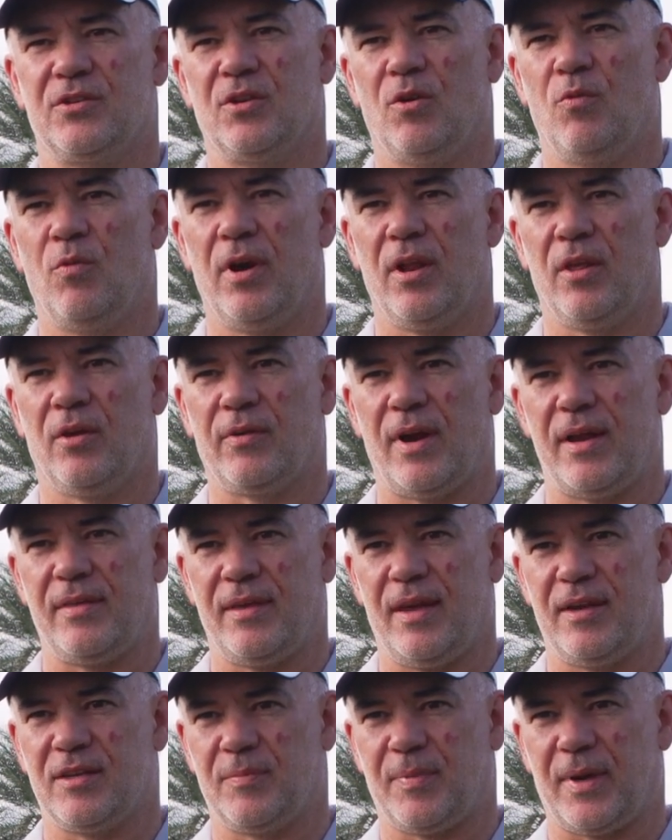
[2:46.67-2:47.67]
So one of the great
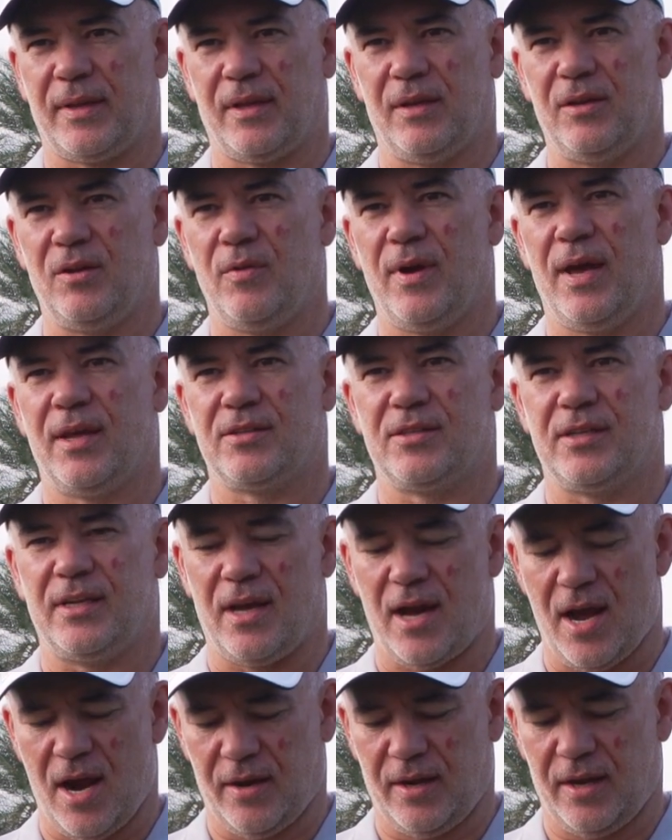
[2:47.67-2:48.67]
things about the new SZ
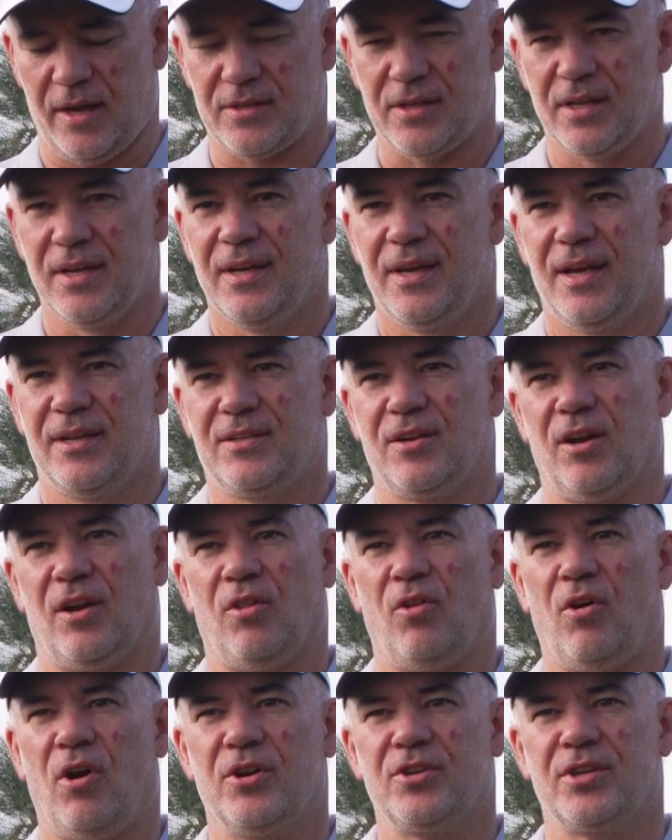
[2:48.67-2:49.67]
Iron is it's going to
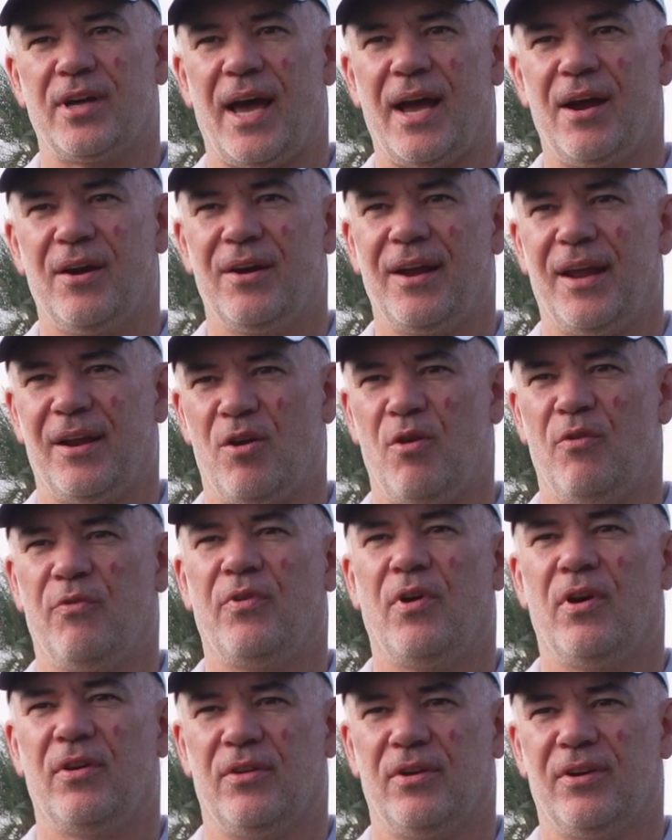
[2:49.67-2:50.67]
launch higher and go
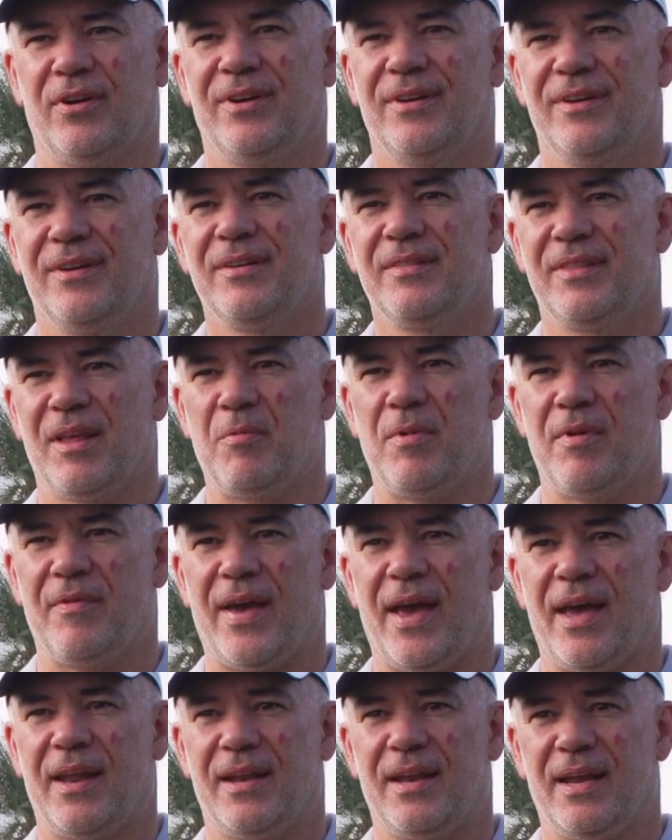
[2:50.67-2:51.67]
farther than we've
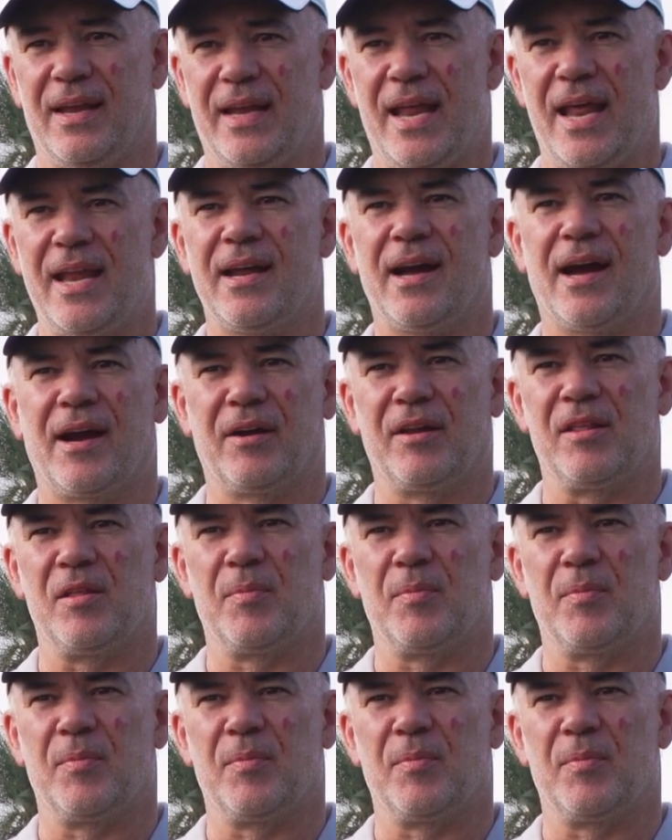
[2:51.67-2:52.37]
had in any iron